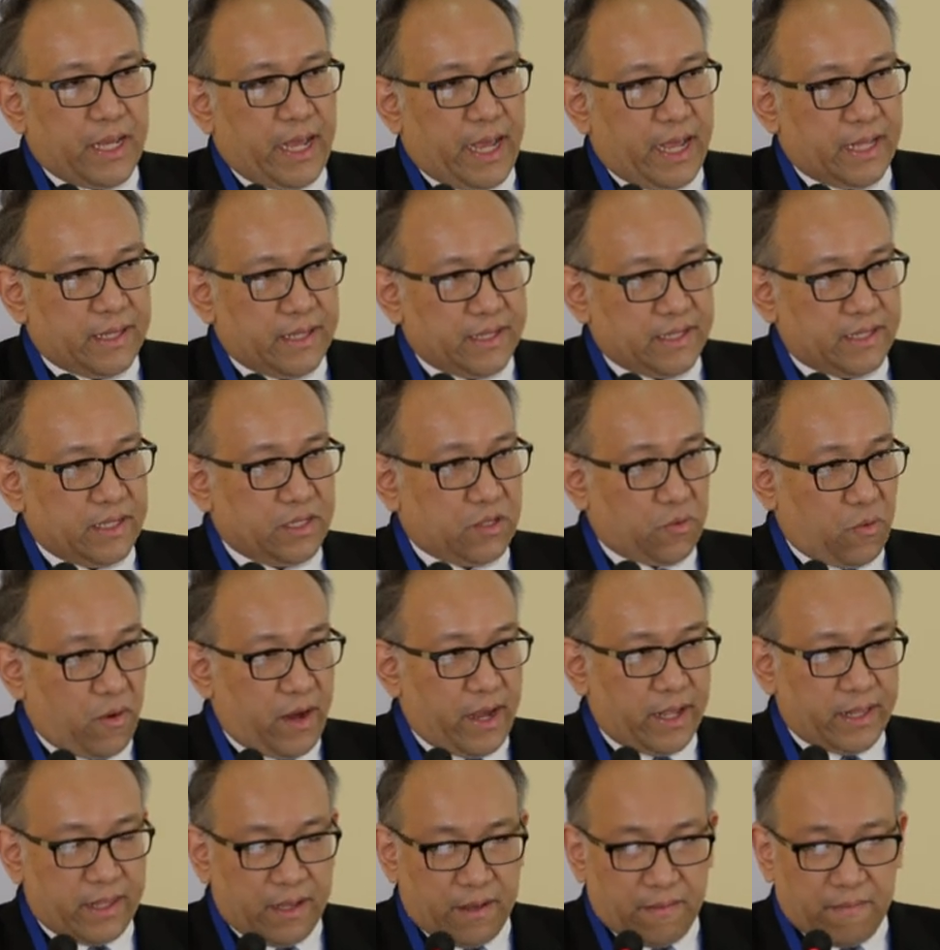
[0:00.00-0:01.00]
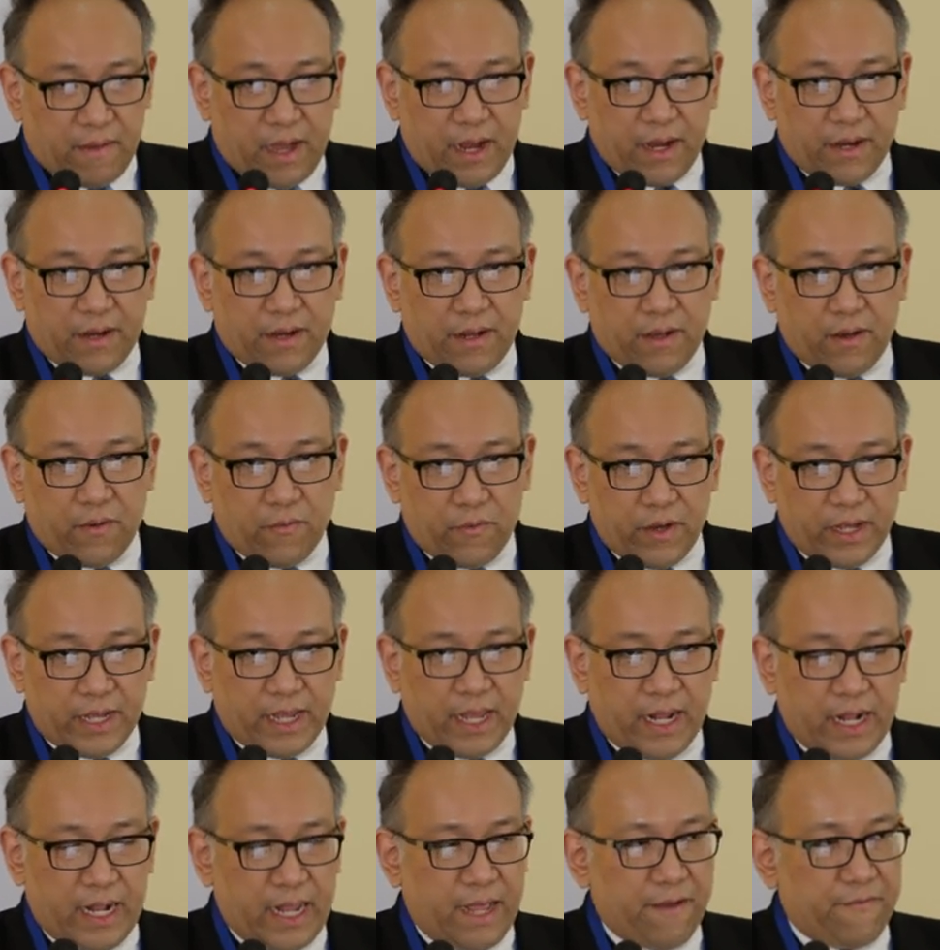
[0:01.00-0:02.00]
and this is where we
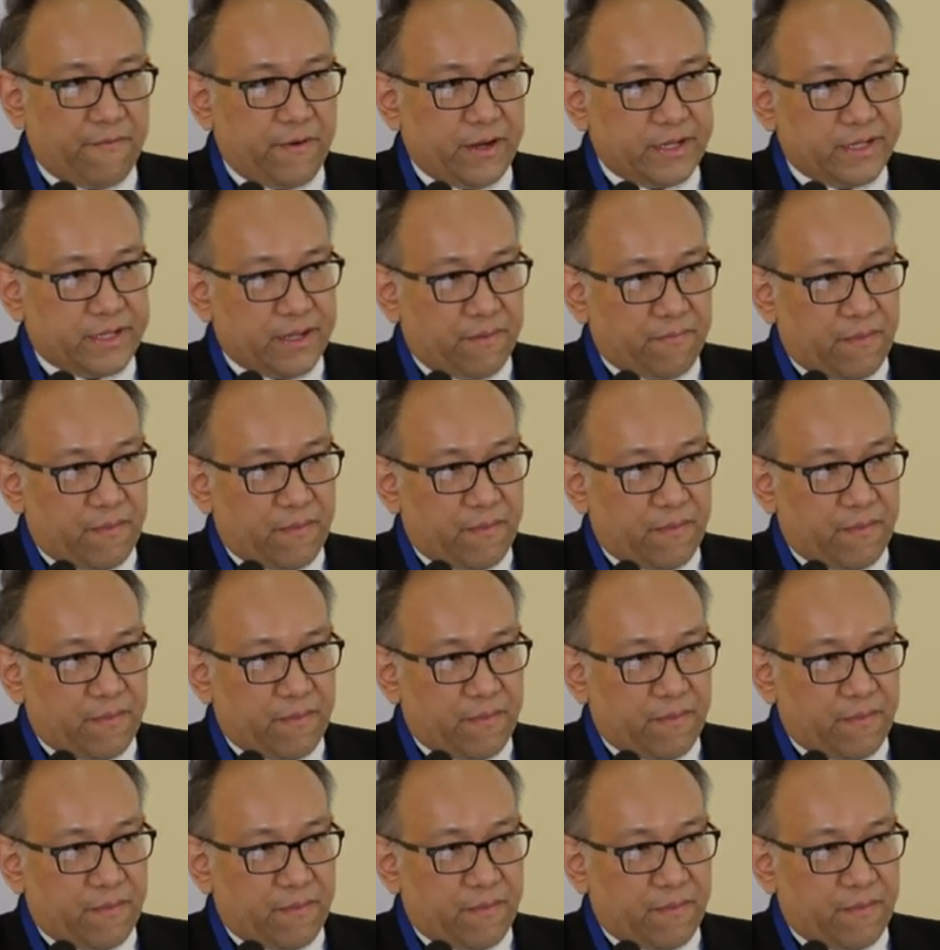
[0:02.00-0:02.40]
can leverage